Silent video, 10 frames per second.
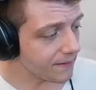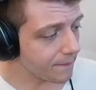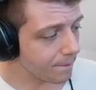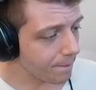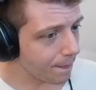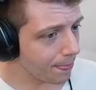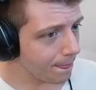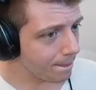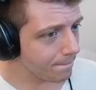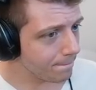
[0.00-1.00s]
to Banges
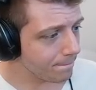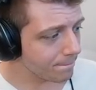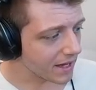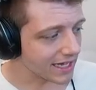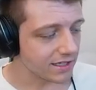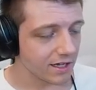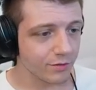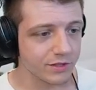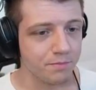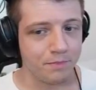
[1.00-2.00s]
Beach. I thought it
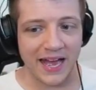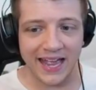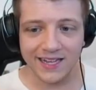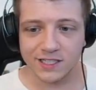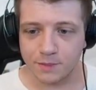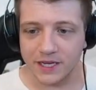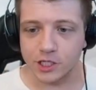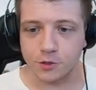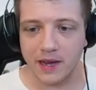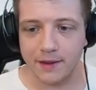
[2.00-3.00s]
was Bangs Beach,
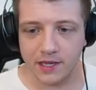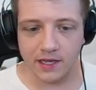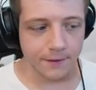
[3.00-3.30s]
baby.